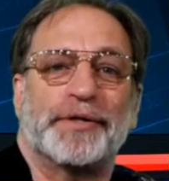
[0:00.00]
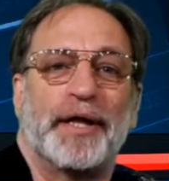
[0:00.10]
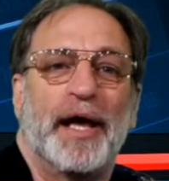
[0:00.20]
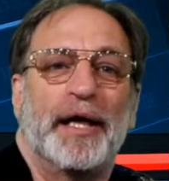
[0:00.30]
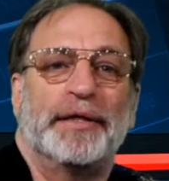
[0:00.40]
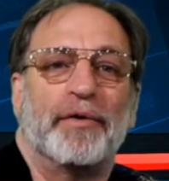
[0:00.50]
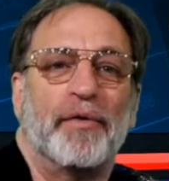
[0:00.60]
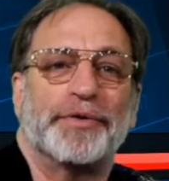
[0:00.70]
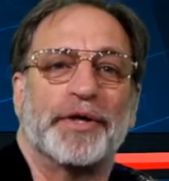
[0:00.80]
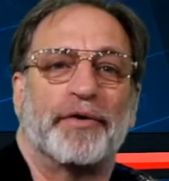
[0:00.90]
Their orders
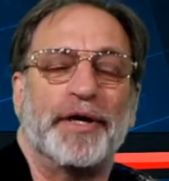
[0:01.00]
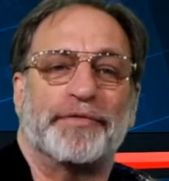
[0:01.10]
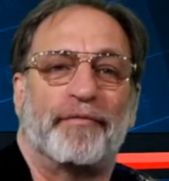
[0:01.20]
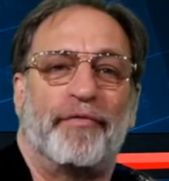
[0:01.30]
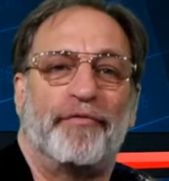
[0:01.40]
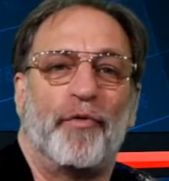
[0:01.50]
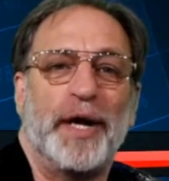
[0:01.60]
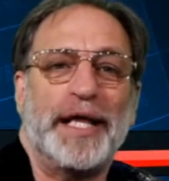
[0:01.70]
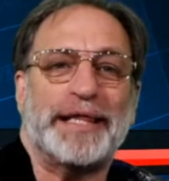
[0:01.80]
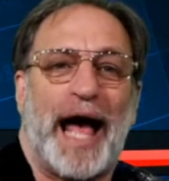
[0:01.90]
increased from
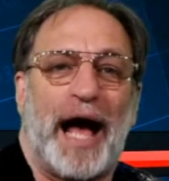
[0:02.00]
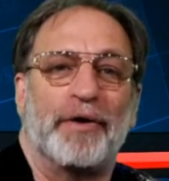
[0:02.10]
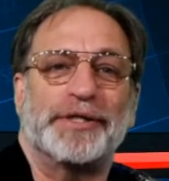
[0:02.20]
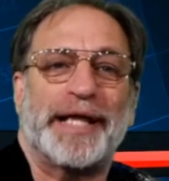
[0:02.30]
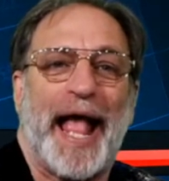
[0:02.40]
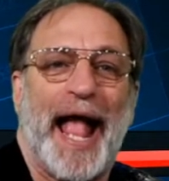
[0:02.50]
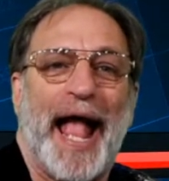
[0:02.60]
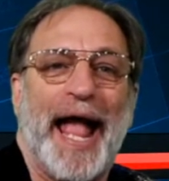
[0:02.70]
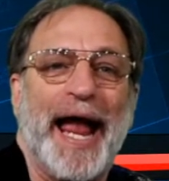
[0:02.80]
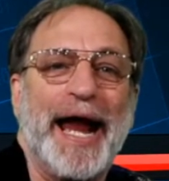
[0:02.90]
40,000 to
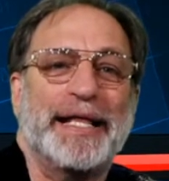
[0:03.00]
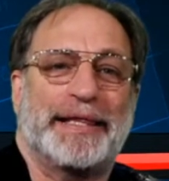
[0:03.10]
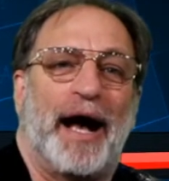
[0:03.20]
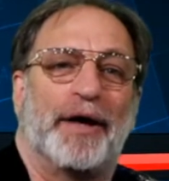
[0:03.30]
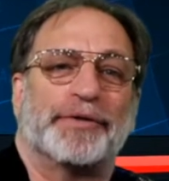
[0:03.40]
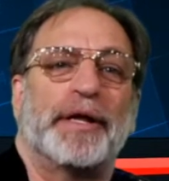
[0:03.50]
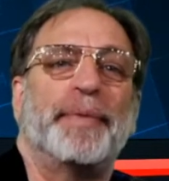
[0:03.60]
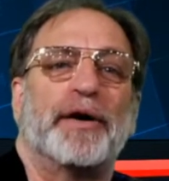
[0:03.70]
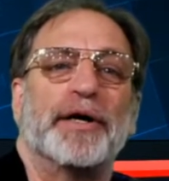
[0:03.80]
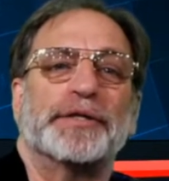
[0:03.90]
80,000, and
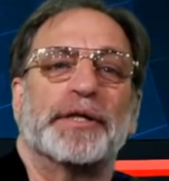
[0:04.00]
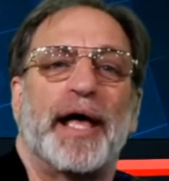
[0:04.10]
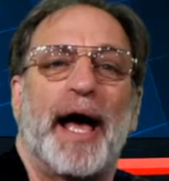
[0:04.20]
because of that,